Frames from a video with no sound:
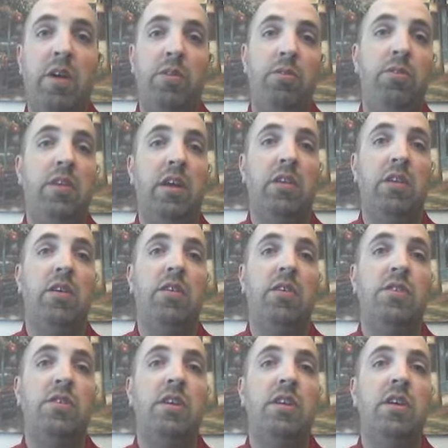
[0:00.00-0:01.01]
now through
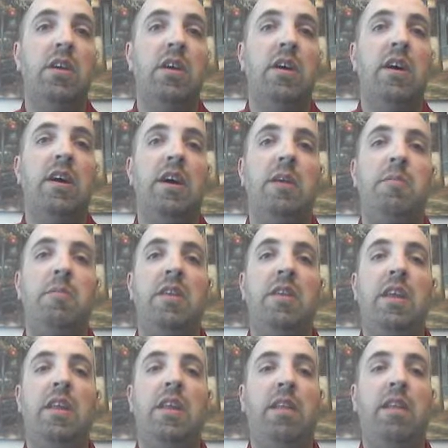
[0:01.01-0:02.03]
technology.
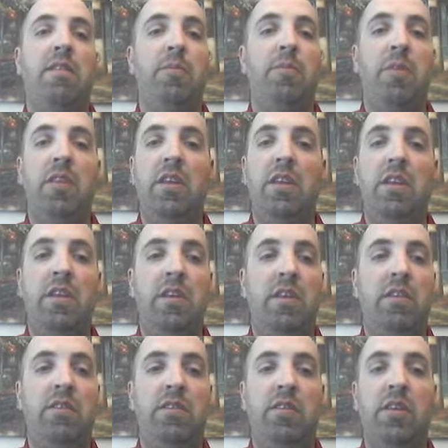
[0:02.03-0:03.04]
And that's something that
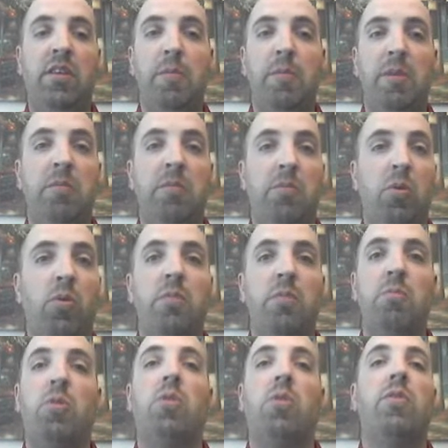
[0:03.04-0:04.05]
is coming more
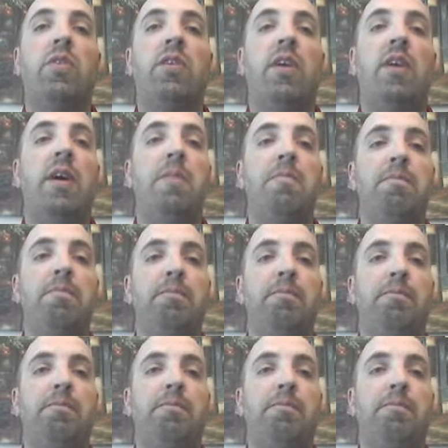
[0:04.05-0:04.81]
and more over time.